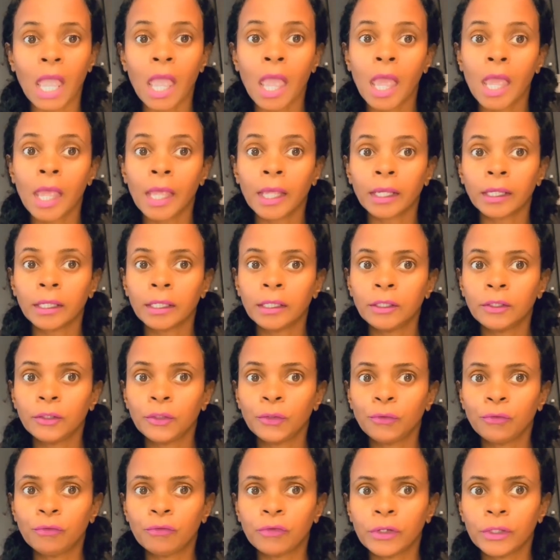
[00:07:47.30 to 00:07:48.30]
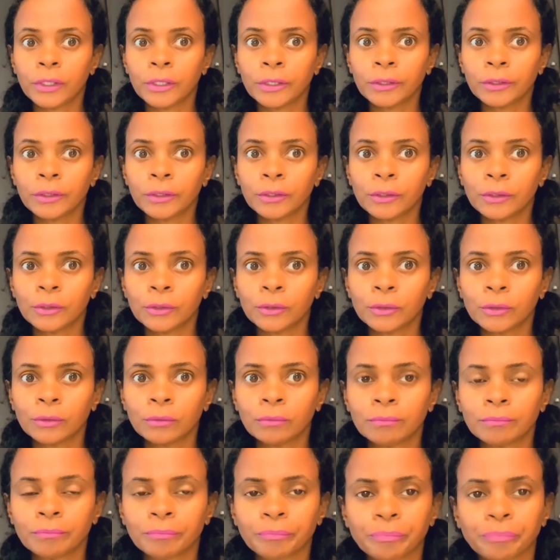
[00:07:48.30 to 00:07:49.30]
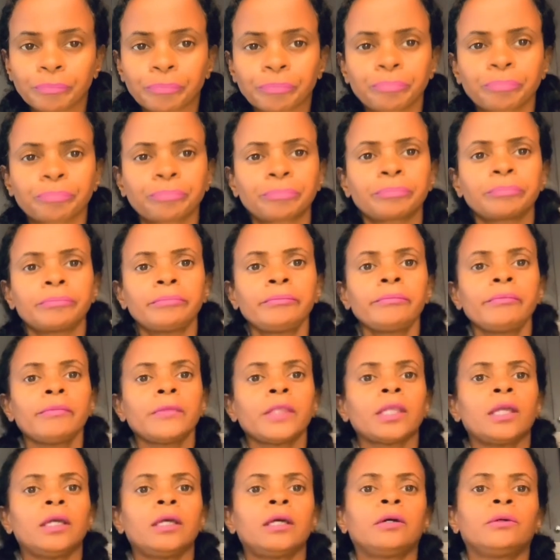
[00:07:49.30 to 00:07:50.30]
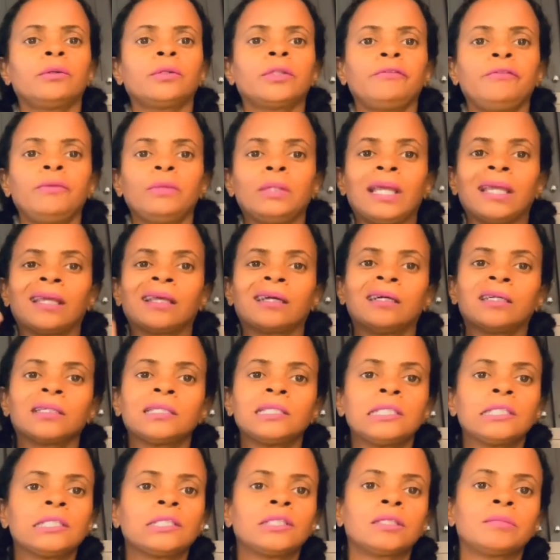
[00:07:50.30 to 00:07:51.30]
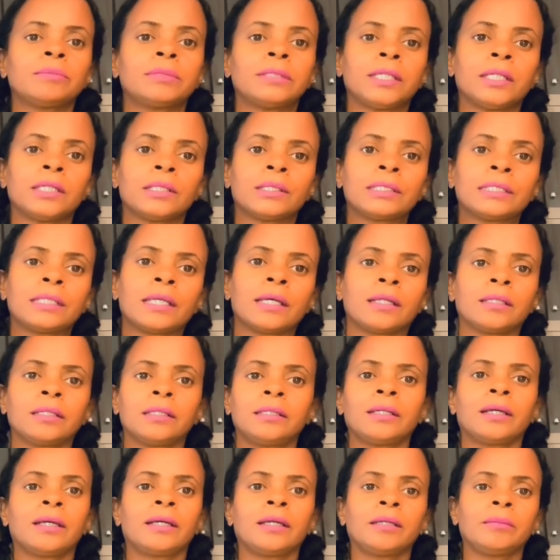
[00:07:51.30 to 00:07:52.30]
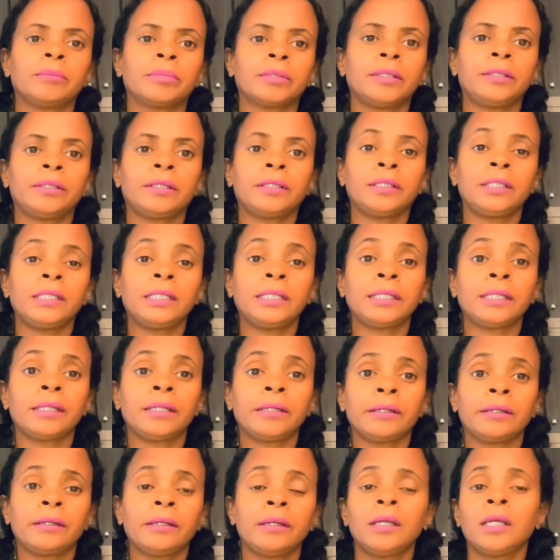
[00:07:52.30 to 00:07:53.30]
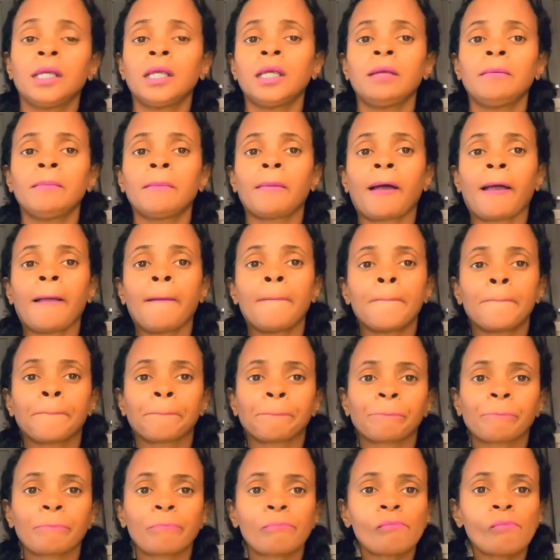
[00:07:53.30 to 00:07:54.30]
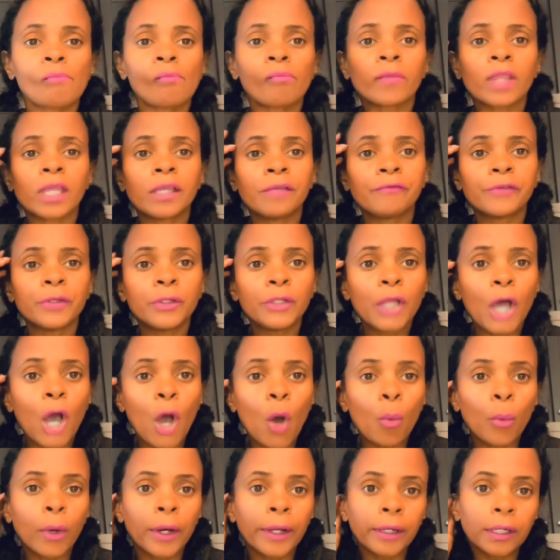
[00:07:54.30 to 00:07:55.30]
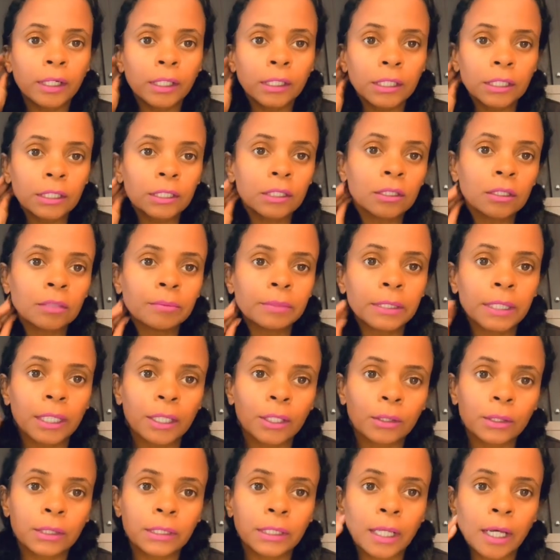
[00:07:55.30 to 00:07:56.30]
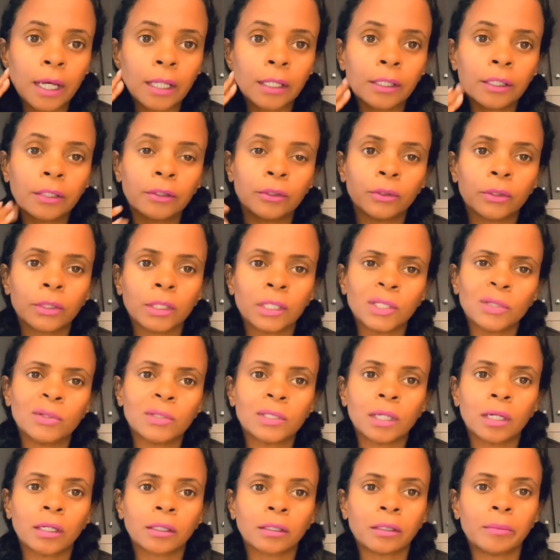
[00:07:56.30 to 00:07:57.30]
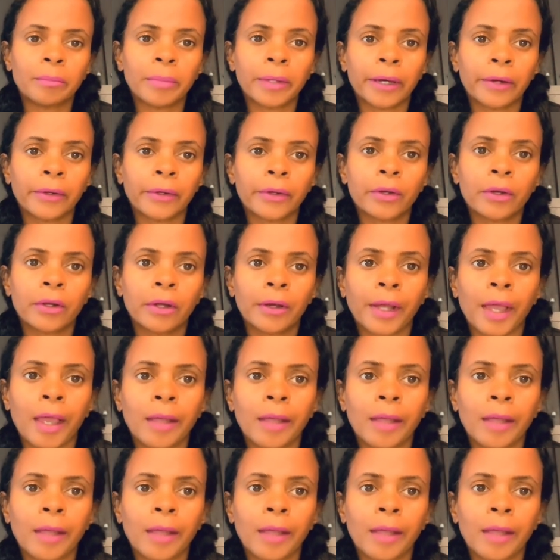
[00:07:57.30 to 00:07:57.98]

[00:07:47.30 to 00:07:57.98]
Iluvo. Oh, and if you like onions in your potato salad, I ain't putting them in here. But if you don't want onions in your potato salad, you can use onion powder. Okay?